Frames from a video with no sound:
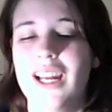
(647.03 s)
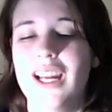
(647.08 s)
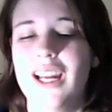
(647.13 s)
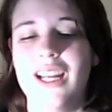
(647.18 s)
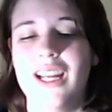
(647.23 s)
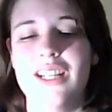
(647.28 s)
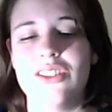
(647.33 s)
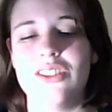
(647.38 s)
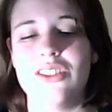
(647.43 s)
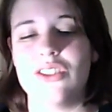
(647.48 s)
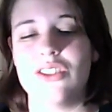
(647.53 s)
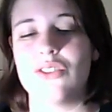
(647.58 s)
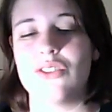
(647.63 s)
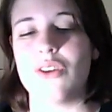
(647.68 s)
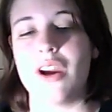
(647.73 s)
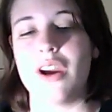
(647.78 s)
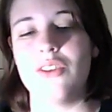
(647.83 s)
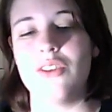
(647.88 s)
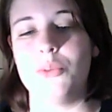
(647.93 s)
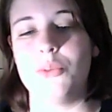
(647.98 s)
And it just
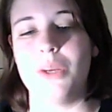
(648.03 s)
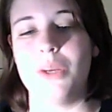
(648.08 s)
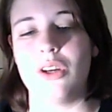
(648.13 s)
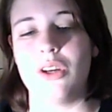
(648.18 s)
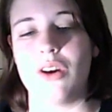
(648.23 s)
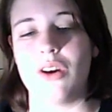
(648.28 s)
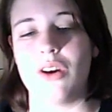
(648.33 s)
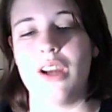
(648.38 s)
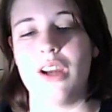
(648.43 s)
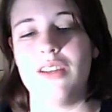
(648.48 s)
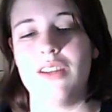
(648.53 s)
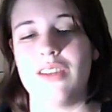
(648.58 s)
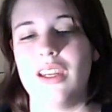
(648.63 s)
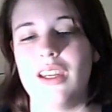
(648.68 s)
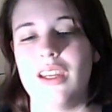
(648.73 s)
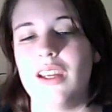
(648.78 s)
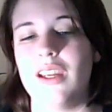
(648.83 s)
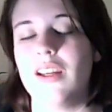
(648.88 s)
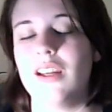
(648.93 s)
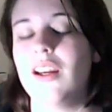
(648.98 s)
drives me
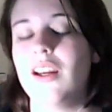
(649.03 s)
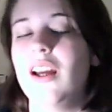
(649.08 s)
crazy.